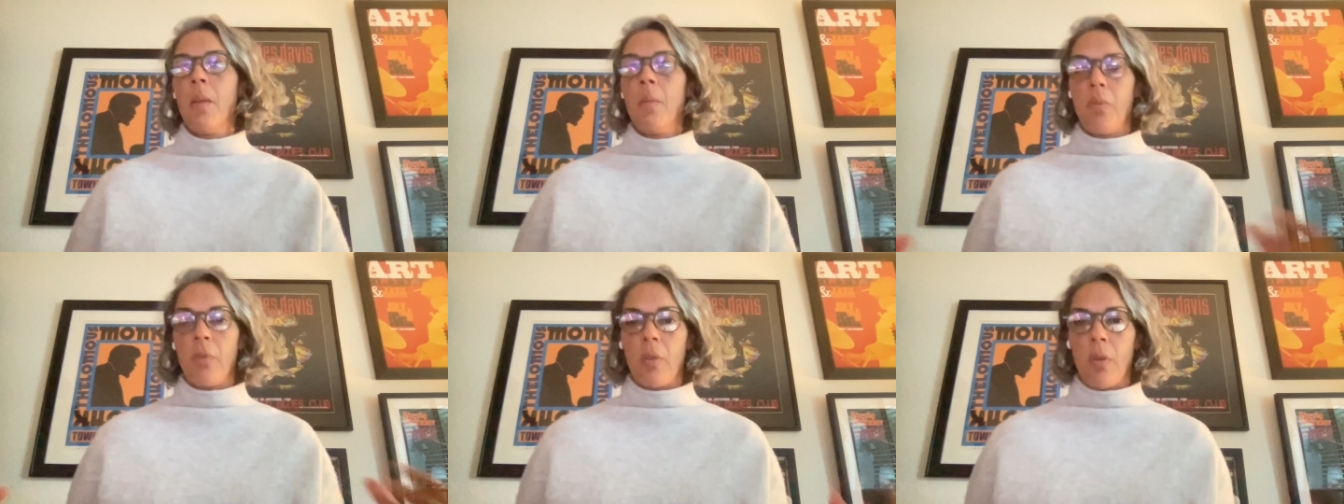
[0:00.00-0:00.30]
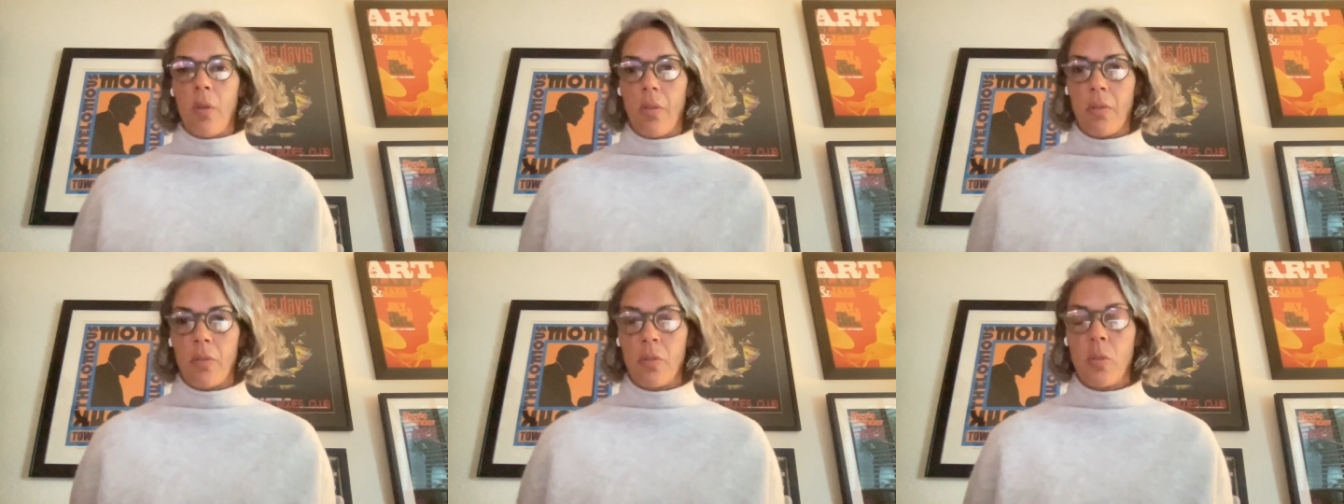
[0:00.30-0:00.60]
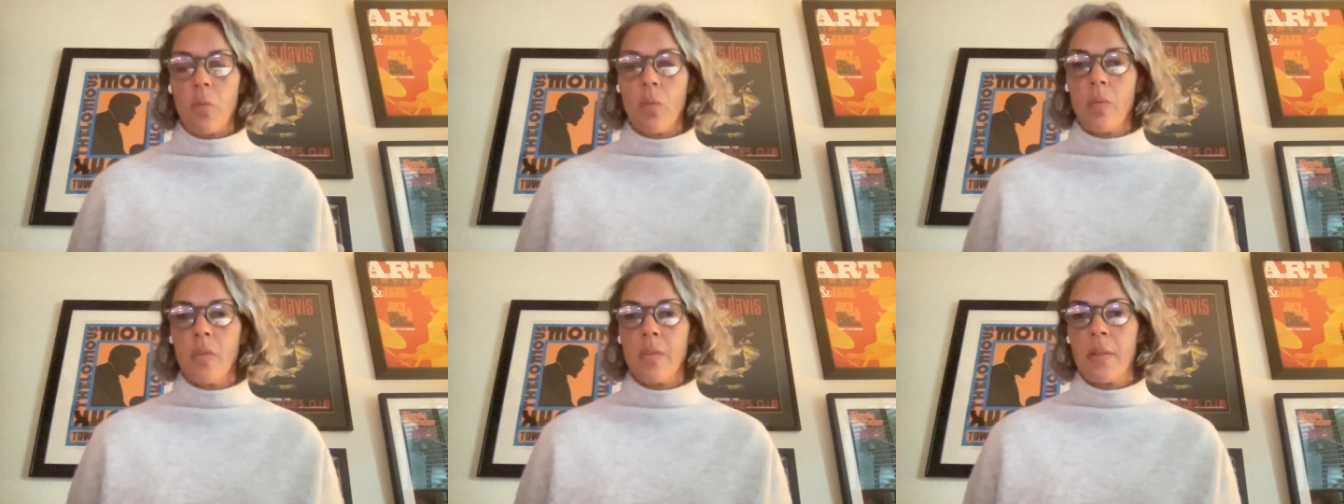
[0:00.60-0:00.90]
put all the
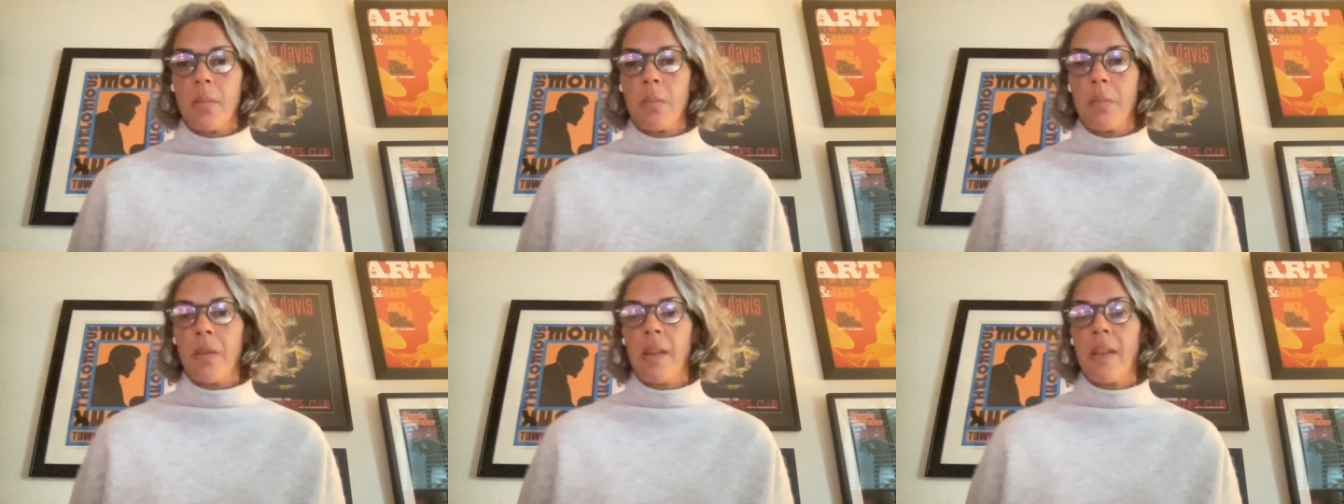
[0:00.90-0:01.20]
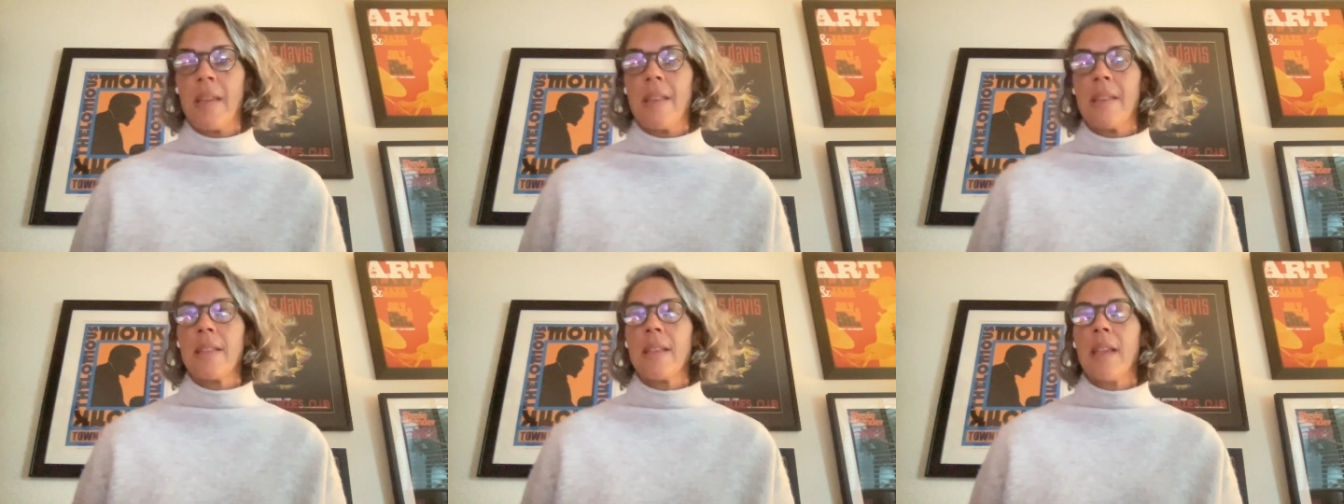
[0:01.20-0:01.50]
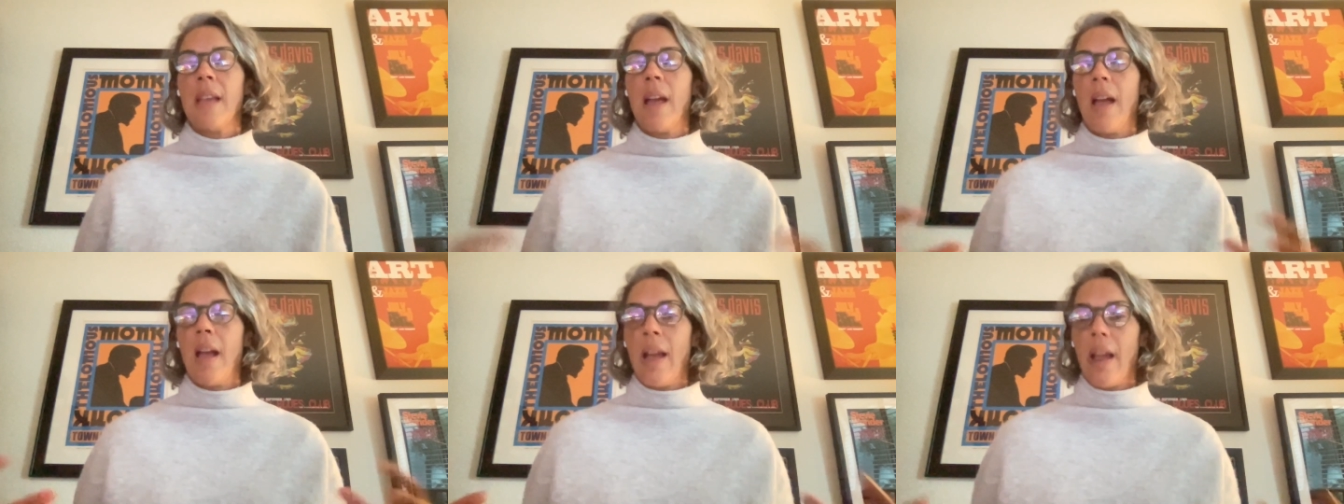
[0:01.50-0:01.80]
tools in place,
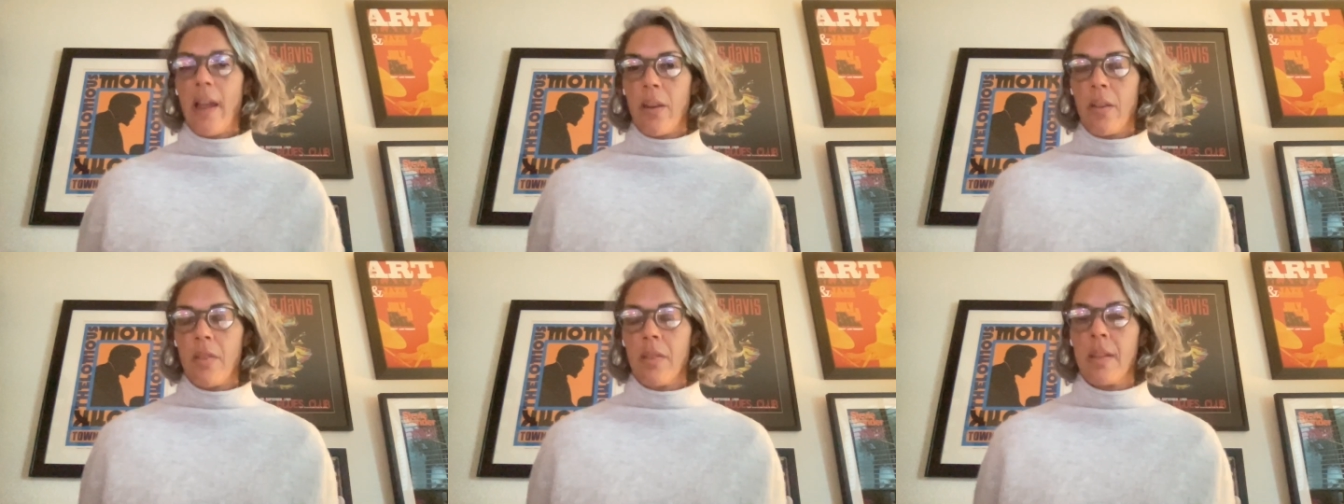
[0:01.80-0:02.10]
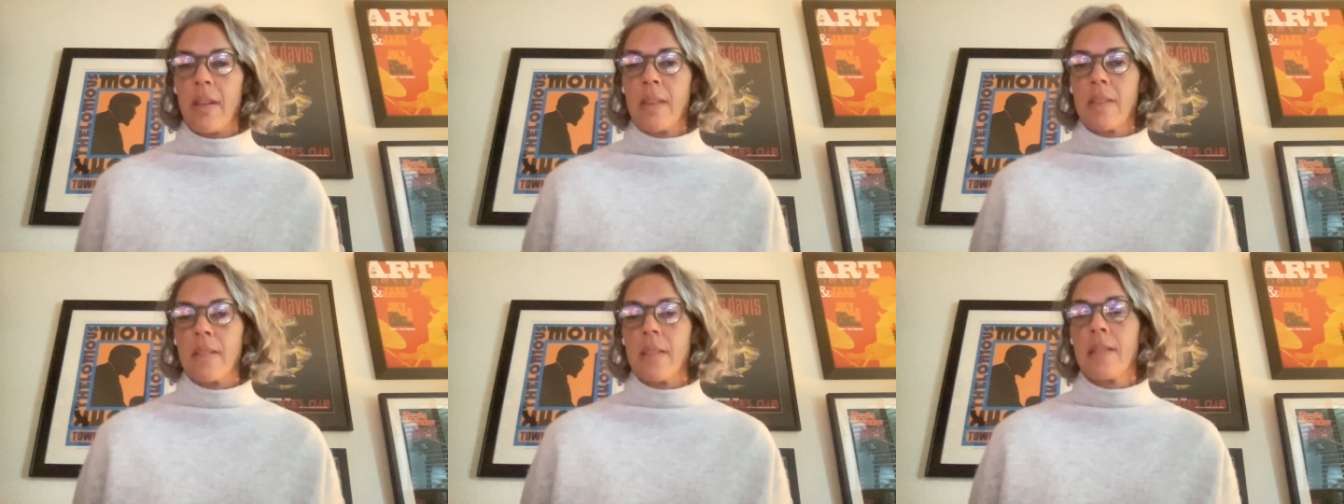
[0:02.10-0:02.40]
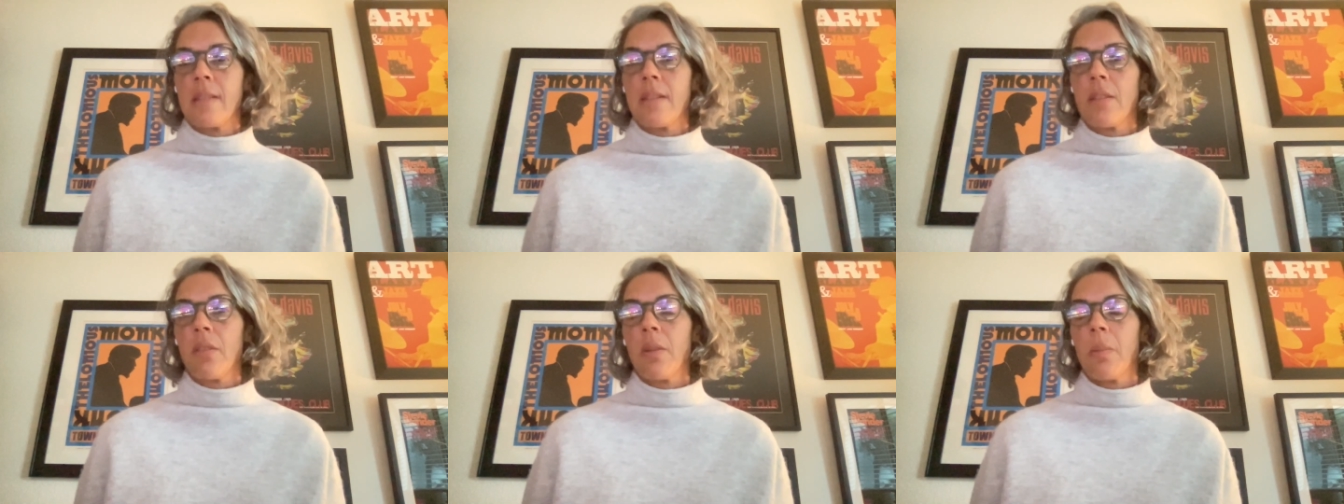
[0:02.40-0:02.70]
hire the
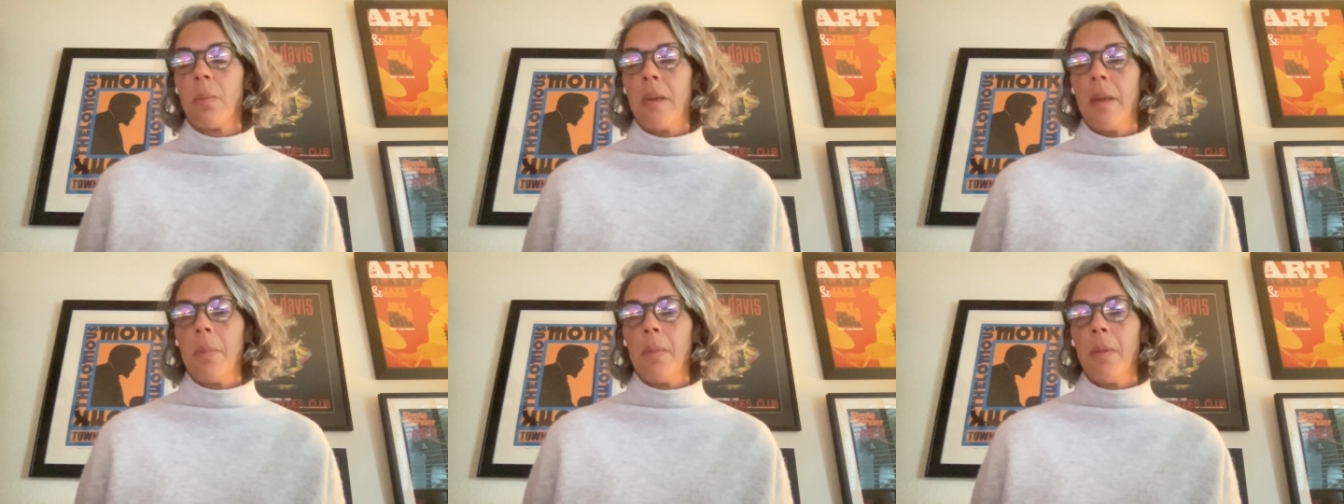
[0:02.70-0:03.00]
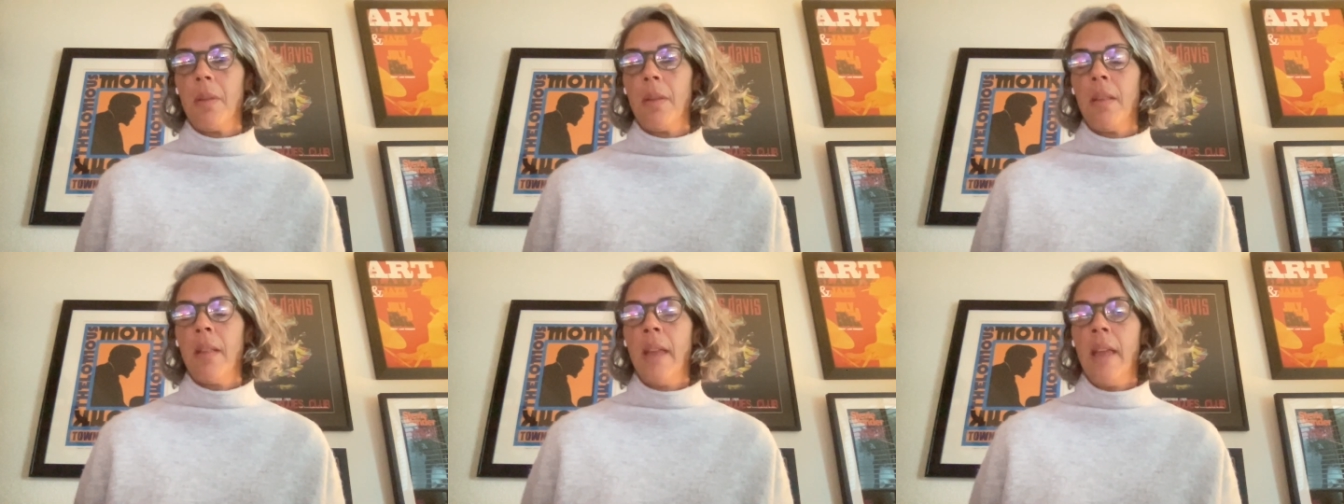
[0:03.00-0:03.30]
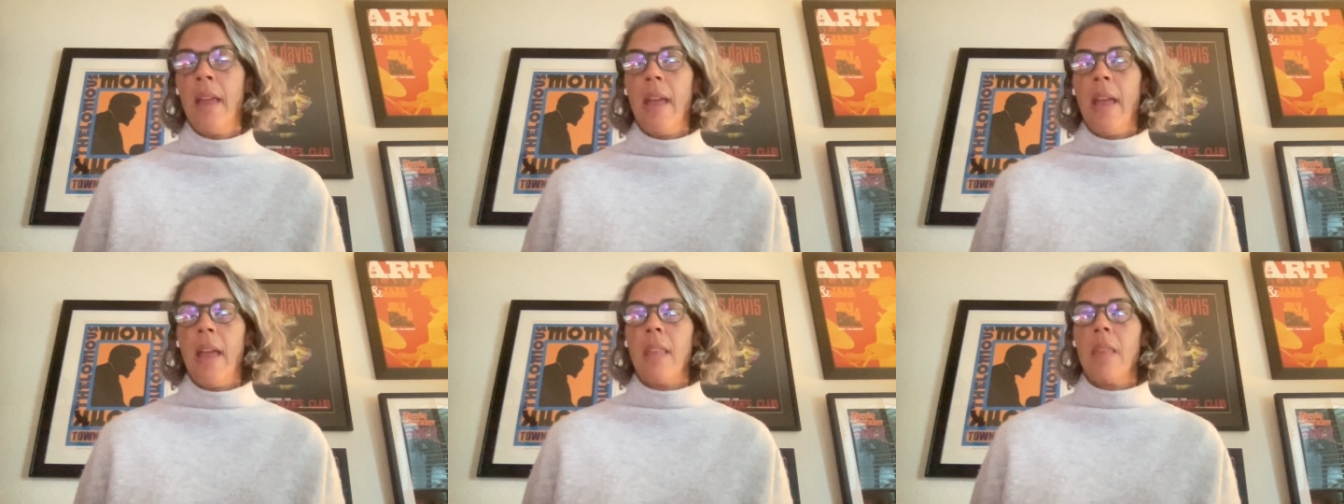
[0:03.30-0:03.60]
necessary people.
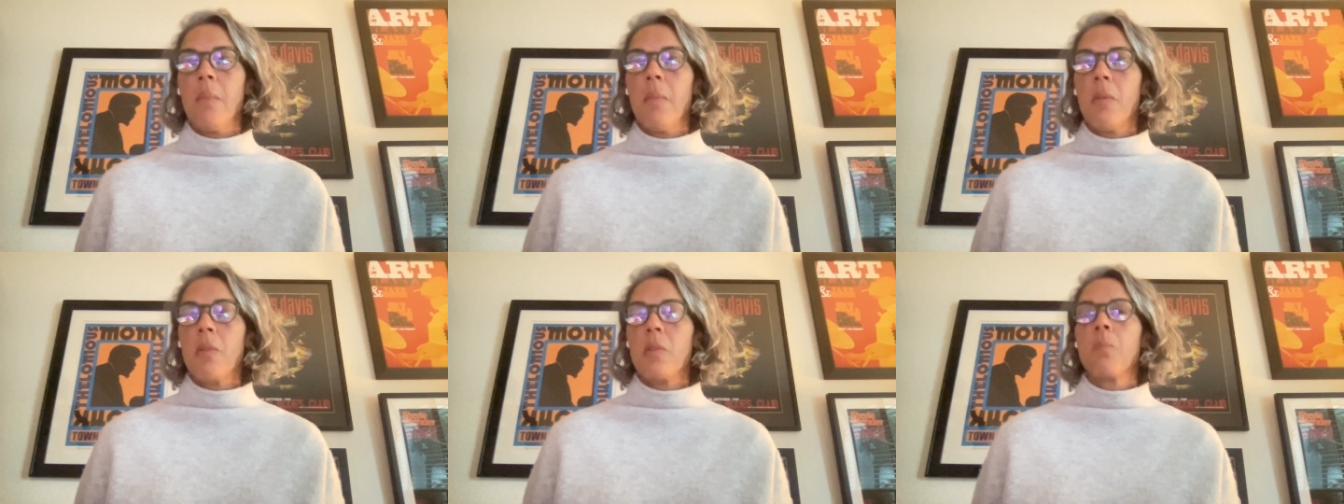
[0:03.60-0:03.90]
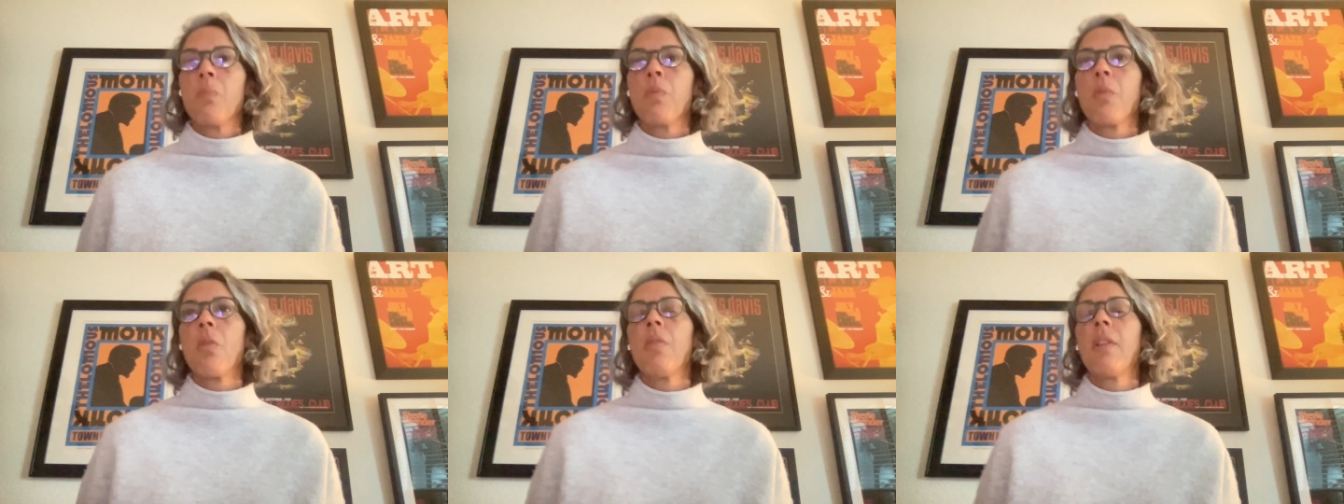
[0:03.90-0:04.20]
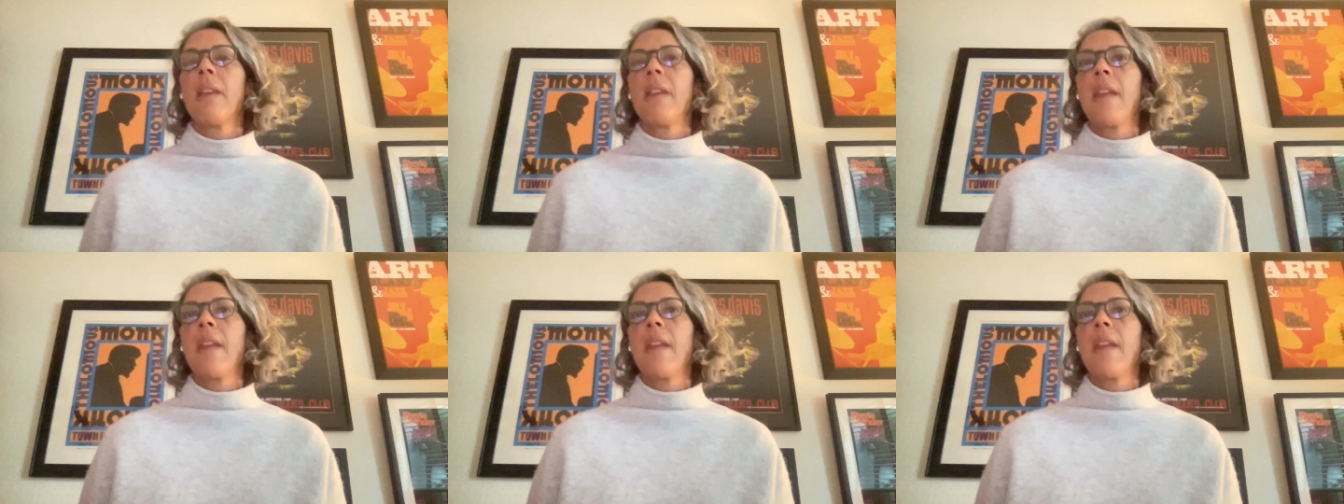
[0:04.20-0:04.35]
And the most broken